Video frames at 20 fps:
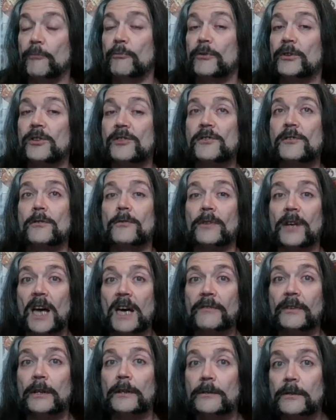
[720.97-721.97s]
We're just gonna
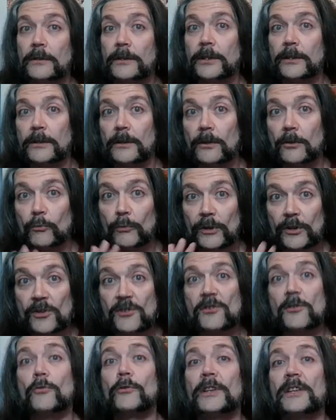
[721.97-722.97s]
have a look. We're
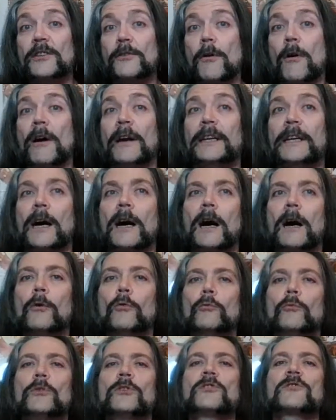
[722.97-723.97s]
just gonna try it
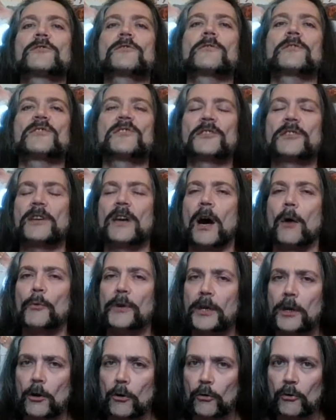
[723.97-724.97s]
out. We're just gonna see how
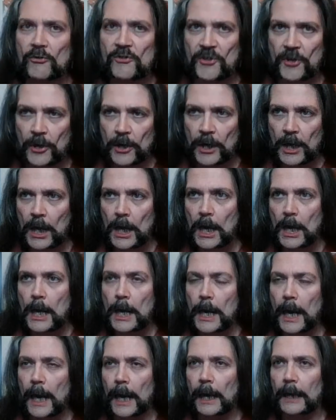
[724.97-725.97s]
it goes."
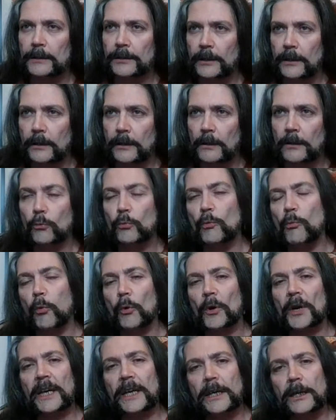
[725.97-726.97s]
And we
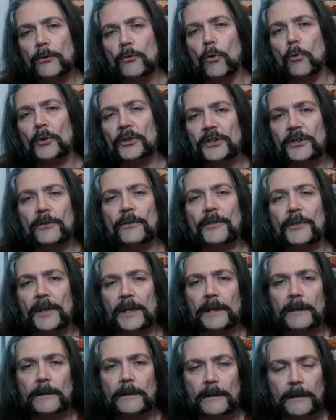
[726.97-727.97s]
want to hear what you
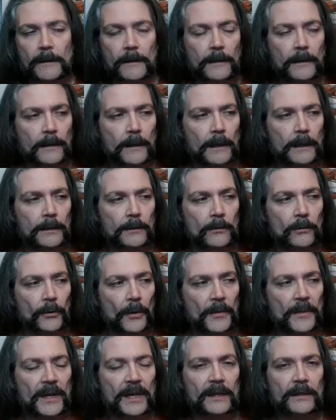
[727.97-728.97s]
think and all
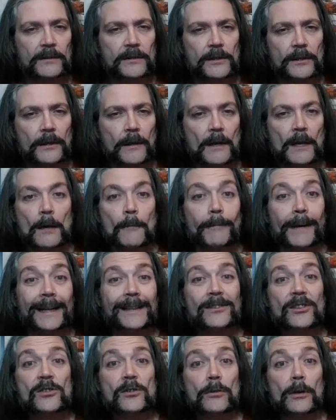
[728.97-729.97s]
of that. But
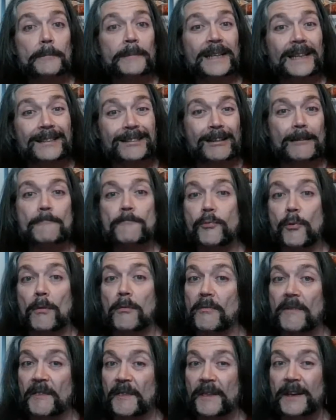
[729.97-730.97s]
it's just gonna be a
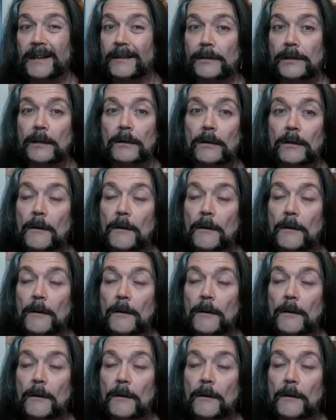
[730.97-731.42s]
temporary thing.